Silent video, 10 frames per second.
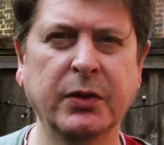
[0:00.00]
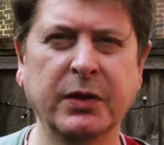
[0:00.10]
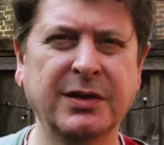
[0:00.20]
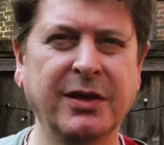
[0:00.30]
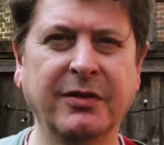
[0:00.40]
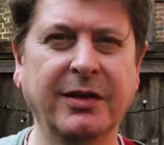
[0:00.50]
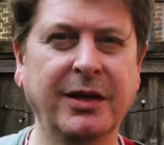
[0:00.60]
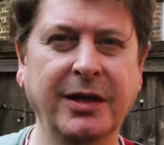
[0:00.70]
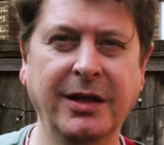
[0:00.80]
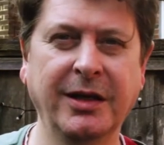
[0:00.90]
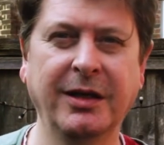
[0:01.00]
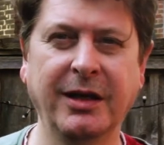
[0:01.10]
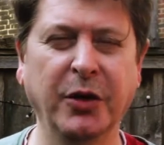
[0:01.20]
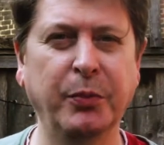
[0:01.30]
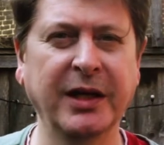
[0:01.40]
So it's not the
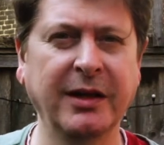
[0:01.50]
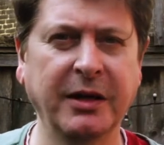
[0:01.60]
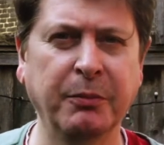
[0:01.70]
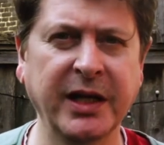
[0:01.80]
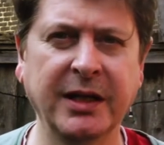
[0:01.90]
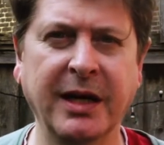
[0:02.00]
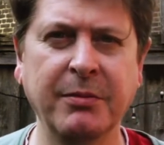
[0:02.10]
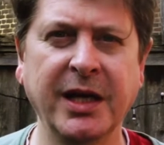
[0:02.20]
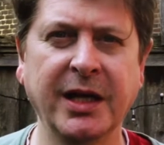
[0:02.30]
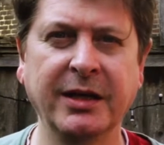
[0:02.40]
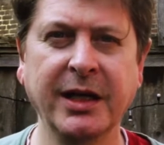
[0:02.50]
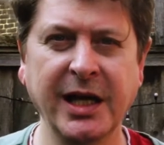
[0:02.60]
little pig, little pig, let me in.